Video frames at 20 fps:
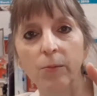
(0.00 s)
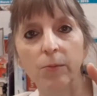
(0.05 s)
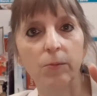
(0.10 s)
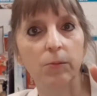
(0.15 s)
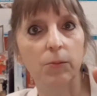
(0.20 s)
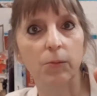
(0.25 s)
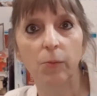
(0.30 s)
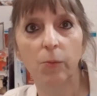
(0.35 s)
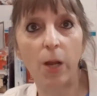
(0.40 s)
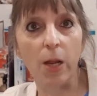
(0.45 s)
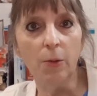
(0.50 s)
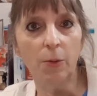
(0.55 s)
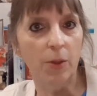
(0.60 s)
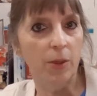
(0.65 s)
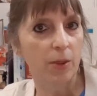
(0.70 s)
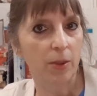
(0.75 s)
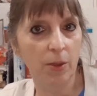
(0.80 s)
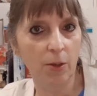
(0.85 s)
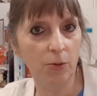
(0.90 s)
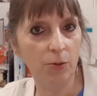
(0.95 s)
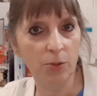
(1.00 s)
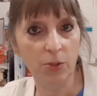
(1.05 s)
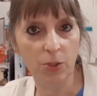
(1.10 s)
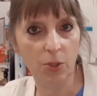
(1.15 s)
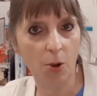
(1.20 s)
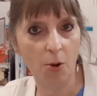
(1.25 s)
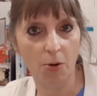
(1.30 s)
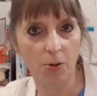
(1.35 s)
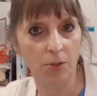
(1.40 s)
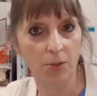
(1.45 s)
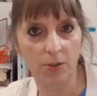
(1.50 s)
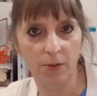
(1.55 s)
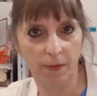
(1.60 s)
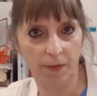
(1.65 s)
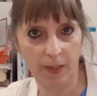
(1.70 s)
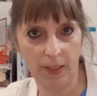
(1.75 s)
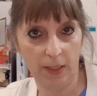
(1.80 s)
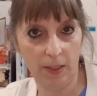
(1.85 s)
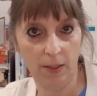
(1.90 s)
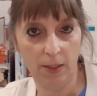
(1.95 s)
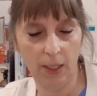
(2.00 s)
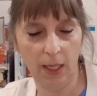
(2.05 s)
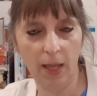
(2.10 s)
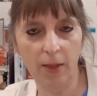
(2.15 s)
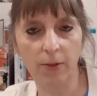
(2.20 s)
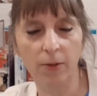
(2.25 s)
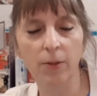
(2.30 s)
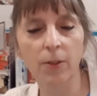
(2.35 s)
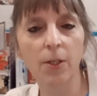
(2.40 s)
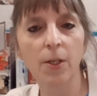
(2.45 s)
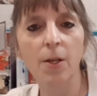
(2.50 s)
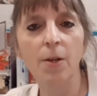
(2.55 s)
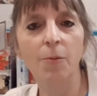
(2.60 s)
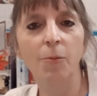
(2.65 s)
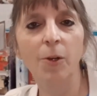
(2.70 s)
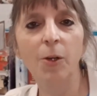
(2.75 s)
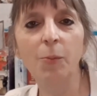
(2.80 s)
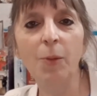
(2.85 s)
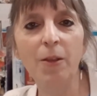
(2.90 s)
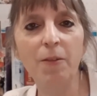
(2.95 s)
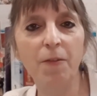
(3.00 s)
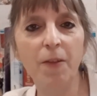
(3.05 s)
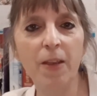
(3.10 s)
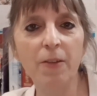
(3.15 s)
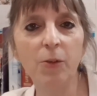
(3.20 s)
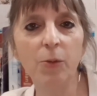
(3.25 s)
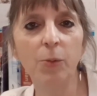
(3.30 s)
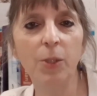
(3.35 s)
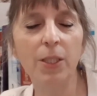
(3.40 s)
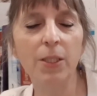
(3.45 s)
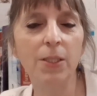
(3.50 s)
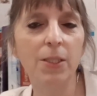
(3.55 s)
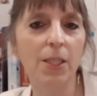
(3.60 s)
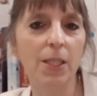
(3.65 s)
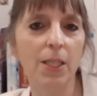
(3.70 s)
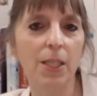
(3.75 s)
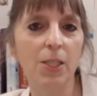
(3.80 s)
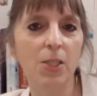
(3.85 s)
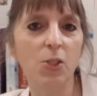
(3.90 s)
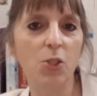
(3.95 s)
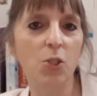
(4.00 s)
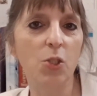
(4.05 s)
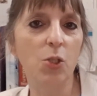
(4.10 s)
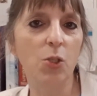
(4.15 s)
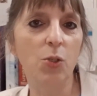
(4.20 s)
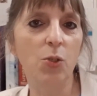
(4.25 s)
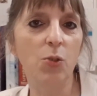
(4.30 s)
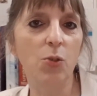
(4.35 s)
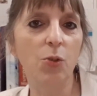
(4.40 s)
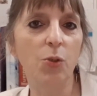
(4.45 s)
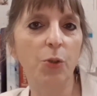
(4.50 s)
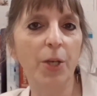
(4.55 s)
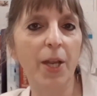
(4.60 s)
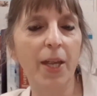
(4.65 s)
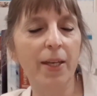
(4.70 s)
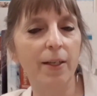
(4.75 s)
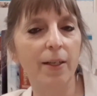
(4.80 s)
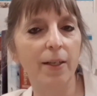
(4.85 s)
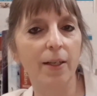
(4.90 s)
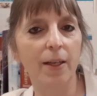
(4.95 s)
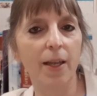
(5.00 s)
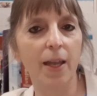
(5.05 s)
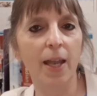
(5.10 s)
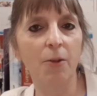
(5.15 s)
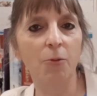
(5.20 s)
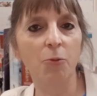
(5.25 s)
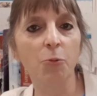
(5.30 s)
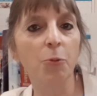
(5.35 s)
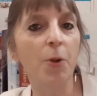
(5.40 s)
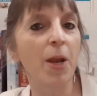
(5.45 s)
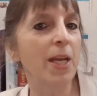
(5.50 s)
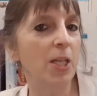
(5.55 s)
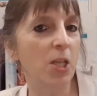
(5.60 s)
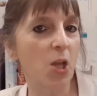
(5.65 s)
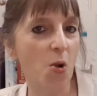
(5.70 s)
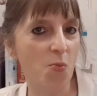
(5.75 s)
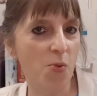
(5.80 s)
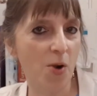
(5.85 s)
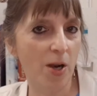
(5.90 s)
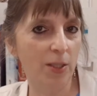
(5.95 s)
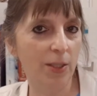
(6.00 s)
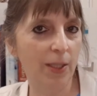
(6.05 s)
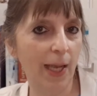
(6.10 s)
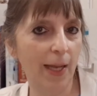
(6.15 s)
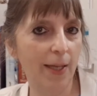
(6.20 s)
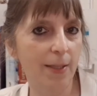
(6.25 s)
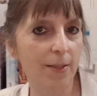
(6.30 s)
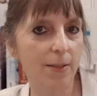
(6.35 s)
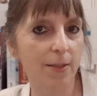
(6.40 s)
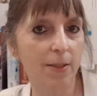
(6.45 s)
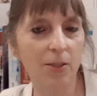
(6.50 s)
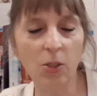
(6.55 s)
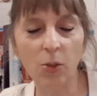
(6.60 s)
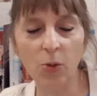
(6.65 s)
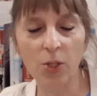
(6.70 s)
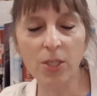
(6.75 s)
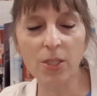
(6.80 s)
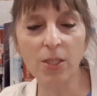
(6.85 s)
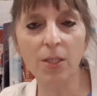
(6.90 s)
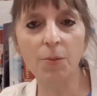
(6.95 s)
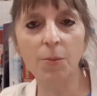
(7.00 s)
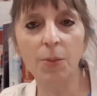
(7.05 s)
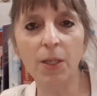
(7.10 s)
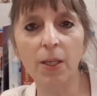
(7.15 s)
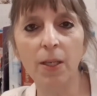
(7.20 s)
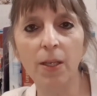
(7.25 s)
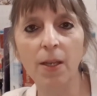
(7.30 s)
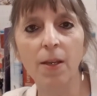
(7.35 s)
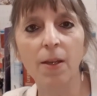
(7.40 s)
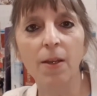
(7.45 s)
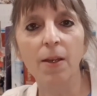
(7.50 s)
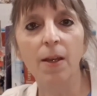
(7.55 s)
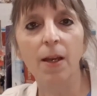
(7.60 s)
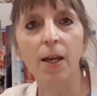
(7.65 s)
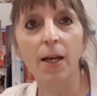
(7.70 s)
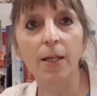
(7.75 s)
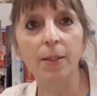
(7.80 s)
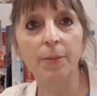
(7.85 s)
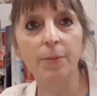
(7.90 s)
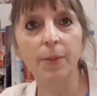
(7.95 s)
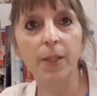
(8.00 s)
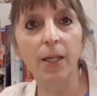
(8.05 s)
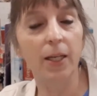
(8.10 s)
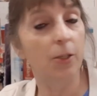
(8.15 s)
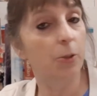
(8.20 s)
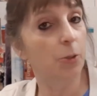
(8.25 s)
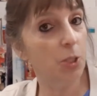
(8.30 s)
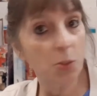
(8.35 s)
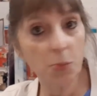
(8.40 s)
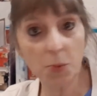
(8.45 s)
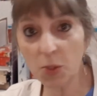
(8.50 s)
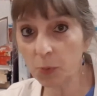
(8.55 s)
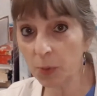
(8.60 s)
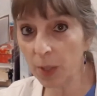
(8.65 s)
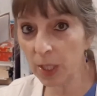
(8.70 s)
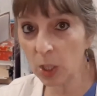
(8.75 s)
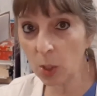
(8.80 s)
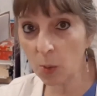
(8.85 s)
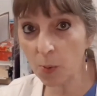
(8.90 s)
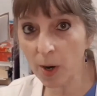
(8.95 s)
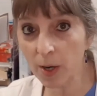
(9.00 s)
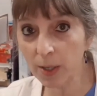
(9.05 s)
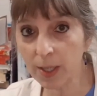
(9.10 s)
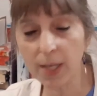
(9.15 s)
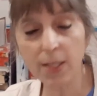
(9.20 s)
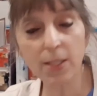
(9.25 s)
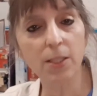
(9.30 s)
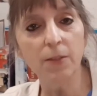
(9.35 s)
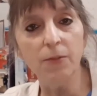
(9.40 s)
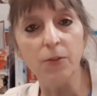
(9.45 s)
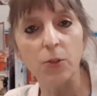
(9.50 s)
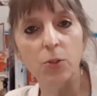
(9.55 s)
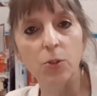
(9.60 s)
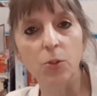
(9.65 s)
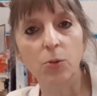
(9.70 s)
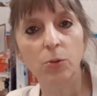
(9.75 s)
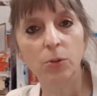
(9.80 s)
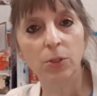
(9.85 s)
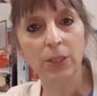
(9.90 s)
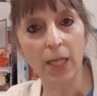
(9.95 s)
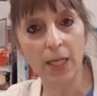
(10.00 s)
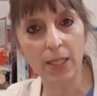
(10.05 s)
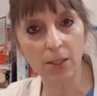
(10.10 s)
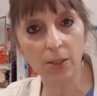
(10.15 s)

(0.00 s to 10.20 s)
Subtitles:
why would those songs fit together. One of my favorite ones is to create a radio broadcast. So this can be a Christmas radio broadcast if your school does a